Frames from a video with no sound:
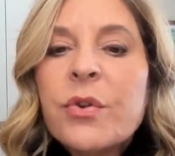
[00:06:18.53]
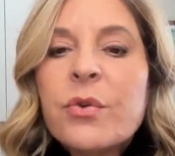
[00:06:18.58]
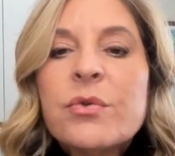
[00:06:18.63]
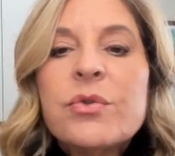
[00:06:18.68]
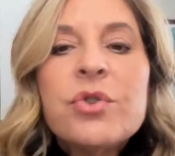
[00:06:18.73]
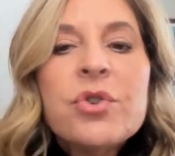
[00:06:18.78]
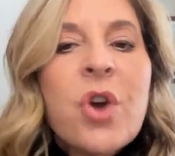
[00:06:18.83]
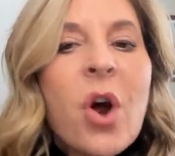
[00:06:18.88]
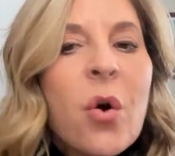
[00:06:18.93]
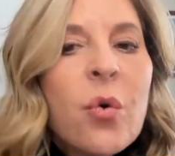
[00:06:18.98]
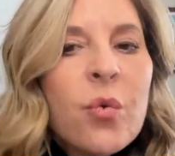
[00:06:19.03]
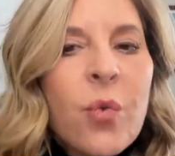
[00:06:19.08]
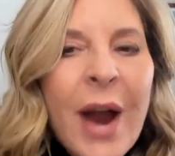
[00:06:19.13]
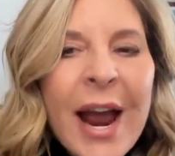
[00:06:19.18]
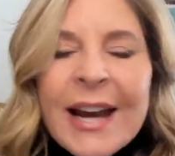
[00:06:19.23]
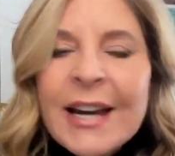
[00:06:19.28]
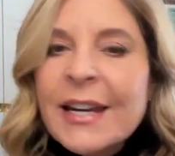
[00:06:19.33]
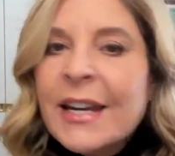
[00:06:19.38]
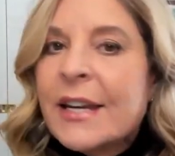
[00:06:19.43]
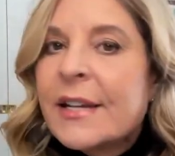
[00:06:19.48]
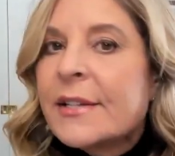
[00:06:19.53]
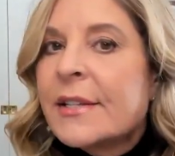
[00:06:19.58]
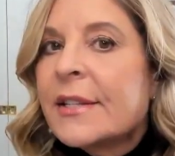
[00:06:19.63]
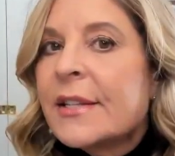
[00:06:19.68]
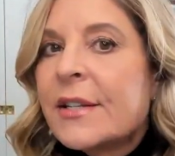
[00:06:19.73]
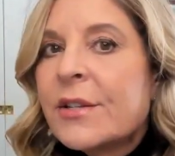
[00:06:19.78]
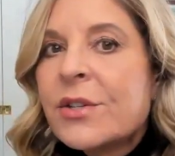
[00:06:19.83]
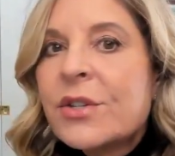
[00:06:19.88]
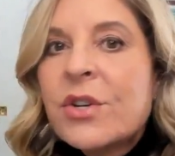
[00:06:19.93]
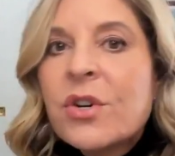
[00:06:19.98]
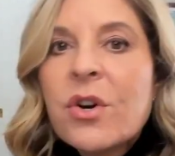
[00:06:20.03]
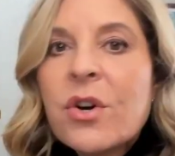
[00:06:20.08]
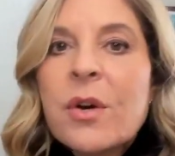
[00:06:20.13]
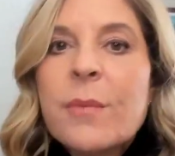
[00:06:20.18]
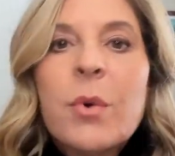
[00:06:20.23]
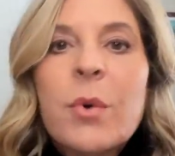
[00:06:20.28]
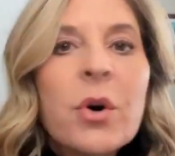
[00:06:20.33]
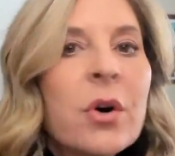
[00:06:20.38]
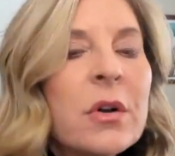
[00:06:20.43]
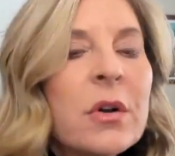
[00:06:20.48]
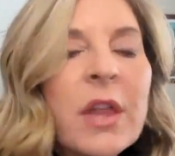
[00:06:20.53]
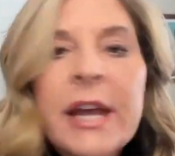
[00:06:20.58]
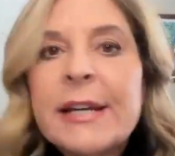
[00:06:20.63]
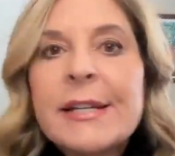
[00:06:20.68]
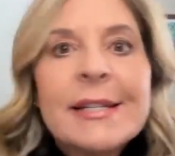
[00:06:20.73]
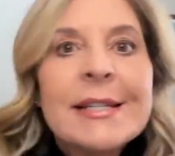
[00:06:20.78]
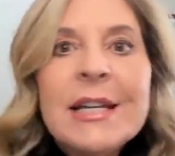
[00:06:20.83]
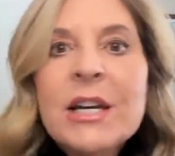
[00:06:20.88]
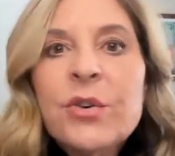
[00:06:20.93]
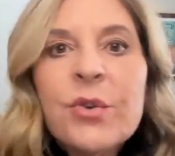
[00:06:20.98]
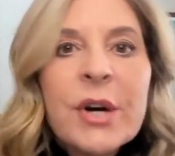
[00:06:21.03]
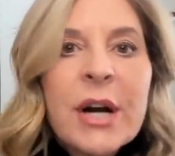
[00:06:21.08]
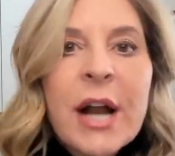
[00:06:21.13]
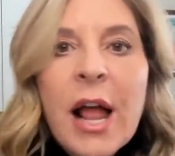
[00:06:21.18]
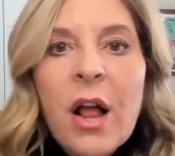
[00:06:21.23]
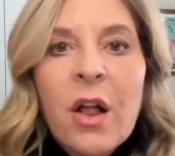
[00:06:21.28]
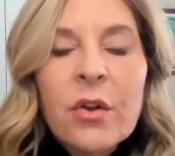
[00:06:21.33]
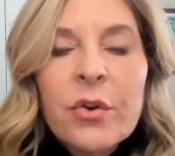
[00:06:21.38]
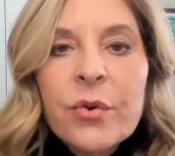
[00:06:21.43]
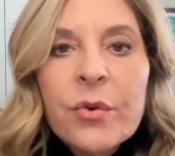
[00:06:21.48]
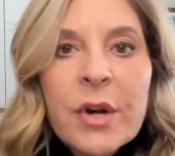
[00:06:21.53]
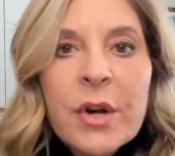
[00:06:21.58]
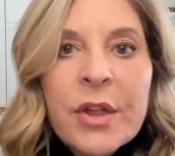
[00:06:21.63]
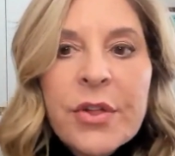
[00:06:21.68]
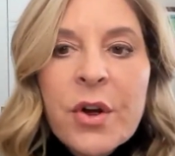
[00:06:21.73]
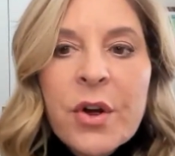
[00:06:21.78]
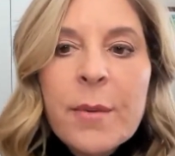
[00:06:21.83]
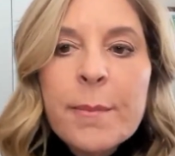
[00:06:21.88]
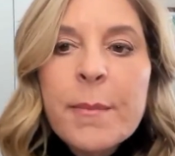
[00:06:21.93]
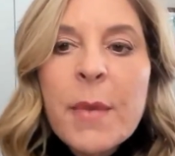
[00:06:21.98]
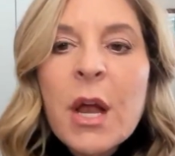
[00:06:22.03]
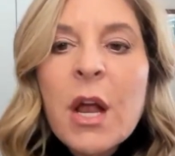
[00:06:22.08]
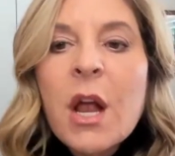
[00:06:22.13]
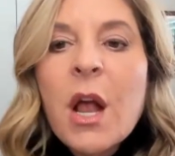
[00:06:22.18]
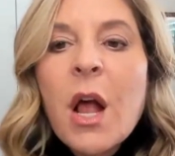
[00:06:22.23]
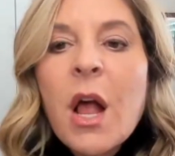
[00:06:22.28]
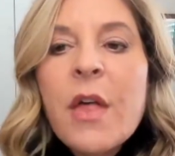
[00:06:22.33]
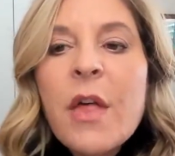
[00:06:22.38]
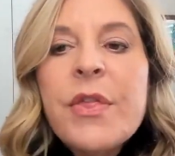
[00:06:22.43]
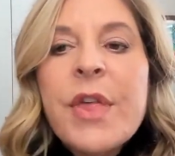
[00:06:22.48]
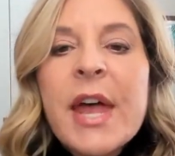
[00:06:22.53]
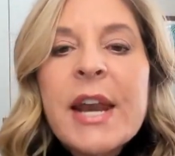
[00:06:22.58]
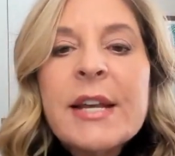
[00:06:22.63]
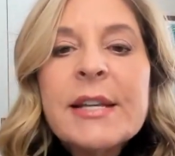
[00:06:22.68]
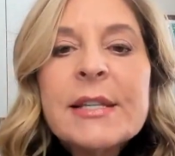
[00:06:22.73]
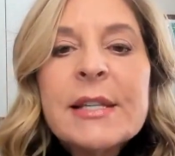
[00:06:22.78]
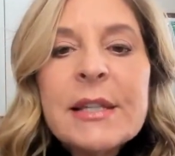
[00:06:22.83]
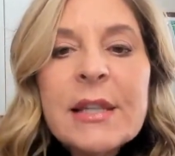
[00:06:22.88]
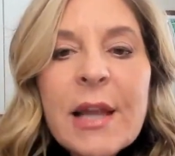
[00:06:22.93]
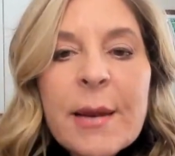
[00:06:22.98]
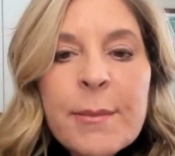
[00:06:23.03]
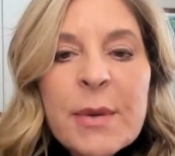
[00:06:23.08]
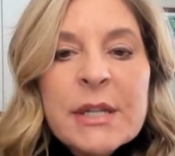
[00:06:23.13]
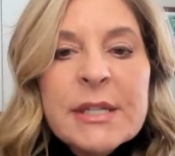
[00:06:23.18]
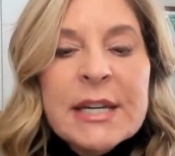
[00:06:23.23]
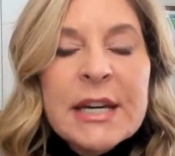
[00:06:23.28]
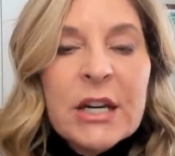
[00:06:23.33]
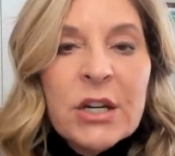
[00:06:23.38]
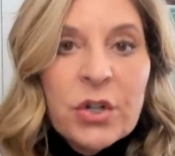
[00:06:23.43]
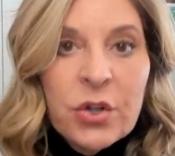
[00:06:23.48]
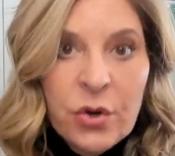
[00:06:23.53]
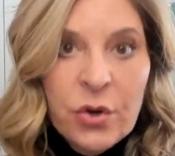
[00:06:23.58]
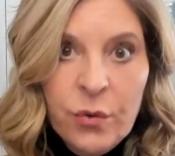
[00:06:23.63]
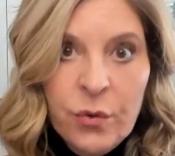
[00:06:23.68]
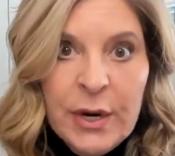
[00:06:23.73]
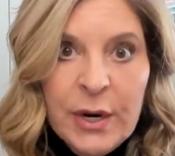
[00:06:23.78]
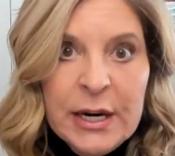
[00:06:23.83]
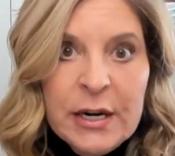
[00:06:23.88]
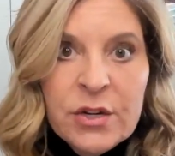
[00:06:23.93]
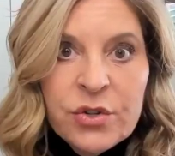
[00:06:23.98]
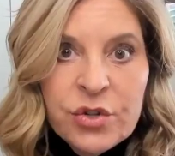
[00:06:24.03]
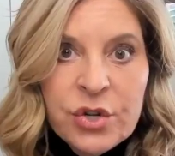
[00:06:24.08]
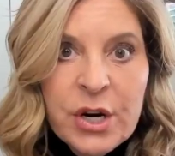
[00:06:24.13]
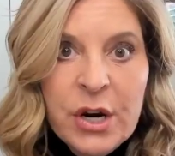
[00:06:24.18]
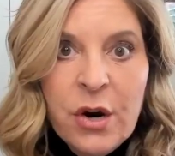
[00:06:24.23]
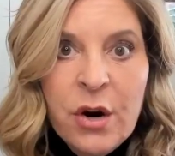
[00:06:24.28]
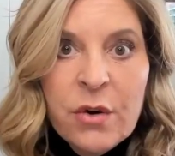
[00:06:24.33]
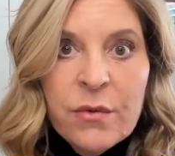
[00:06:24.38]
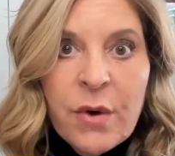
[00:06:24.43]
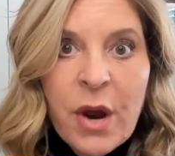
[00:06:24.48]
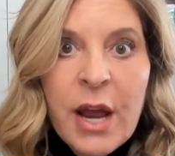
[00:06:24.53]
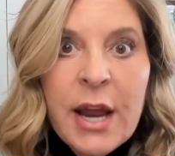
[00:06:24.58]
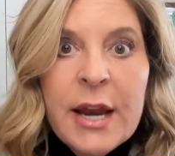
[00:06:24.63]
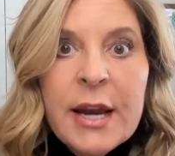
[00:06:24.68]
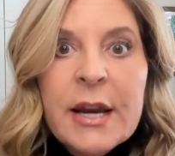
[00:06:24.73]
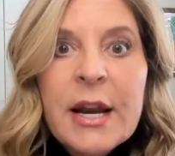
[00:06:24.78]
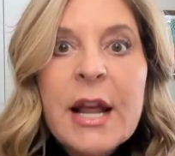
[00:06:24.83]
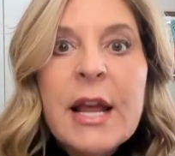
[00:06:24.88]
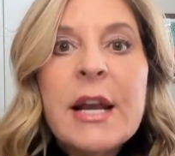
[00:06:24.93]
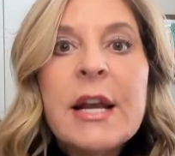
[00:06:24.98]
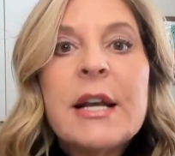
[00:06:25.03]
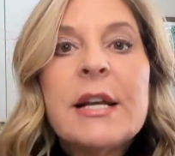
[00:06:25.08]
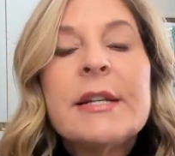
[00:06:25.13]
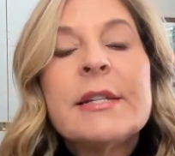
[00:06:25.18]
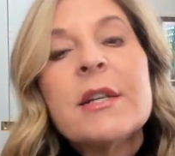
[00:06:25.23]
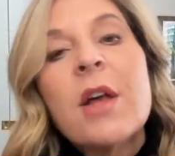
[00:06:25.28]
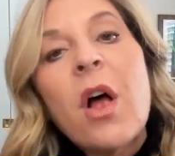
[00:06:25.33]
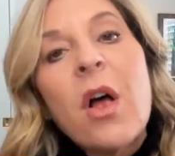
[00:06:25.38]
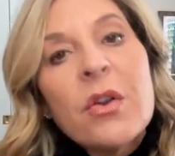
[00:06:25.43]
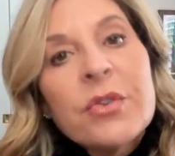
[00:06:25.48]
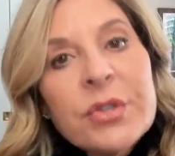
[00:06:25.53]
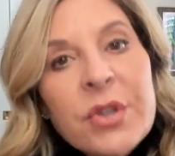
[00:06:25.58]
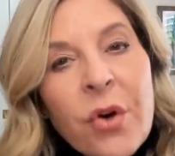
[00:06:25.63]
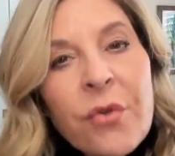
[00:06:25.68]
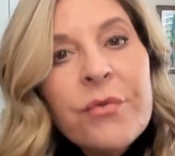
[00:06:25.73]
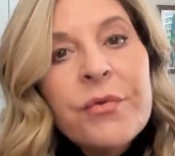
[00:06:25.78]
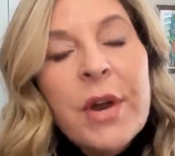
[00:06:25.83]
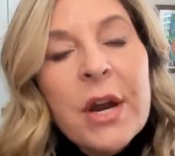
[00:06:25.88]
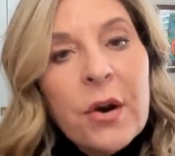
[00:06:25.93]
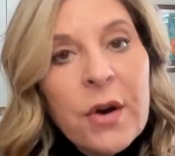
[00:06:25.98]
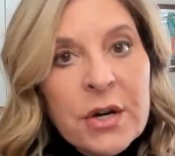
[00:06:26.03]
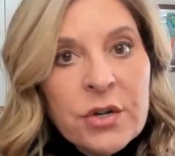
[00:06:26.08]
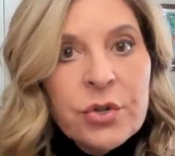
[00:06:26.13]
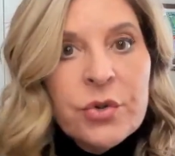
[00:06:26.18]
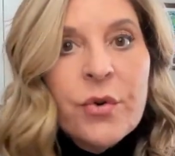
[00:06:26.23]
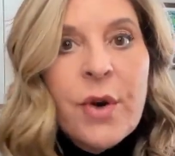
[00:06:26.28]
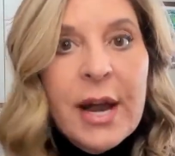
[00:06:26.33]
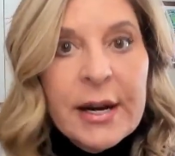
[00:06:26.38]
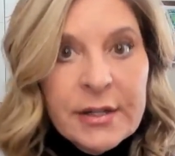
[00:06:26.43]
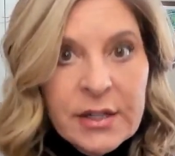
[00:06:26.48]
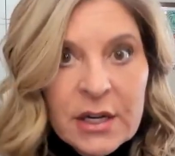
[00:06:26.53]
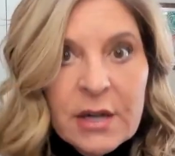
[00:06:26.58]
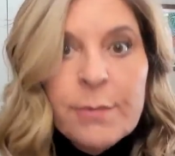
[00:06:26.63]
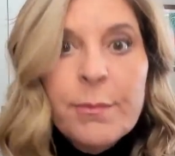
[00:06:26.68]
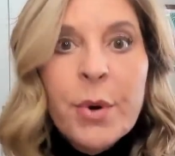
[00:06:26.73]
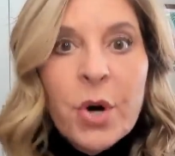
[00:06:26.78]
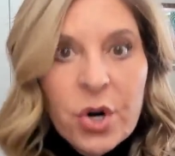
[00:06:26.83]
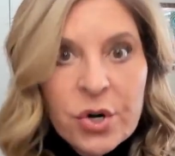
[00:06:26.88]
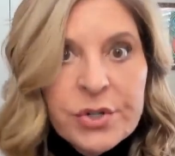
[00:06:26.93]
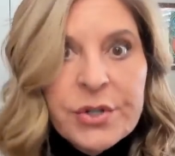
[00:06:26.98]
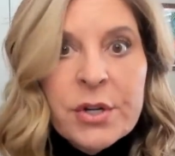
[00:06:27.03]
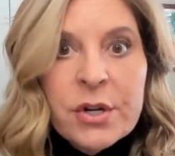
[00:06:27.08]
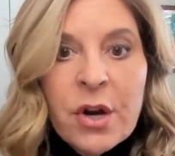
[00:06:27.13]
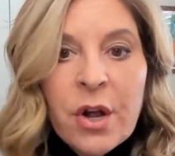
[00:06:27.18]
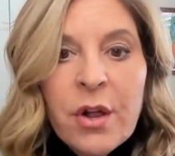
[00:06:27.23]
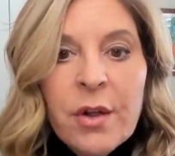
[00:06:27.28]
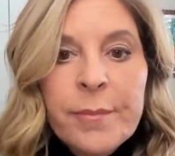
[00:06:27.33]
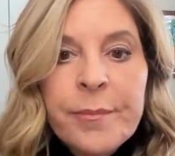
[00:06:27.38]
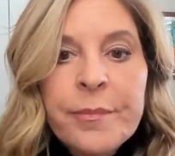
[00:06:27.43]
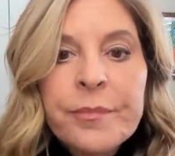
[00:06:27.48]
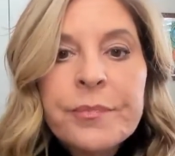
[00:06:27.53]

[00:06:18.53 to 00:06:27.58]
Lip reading: no ranking system or like secret algorithm that is limiting your reach here, right? And it is also very direct and personal.